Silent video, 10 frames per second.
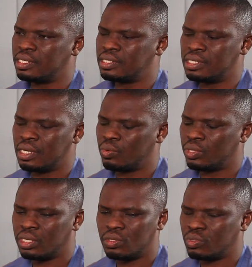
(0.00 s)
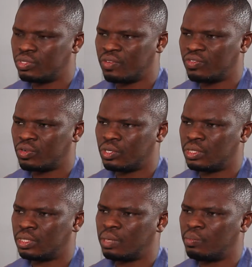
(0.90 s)
This year we didn't do traffic
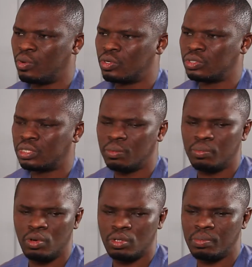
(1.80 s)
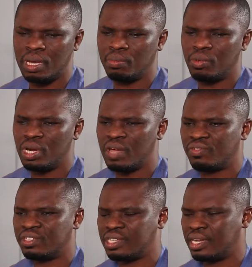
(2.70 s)
warden. Okay. My board
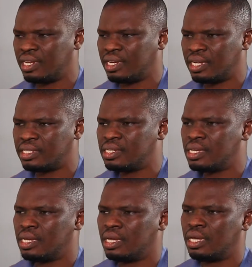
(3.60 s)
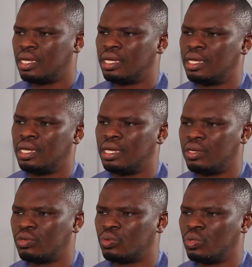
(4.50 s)
have decided that
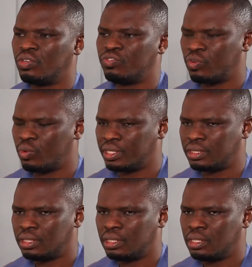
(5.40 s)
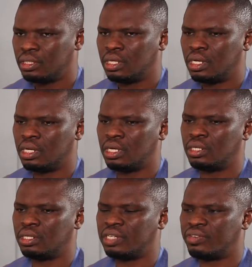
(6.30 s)
going forward,
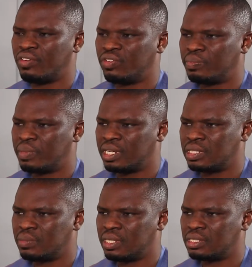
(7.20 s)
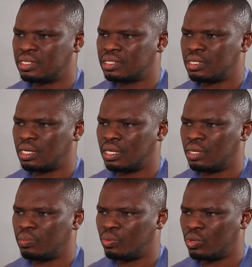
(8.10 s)
the traffic management
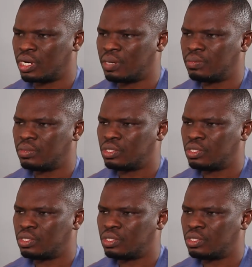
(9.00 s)
program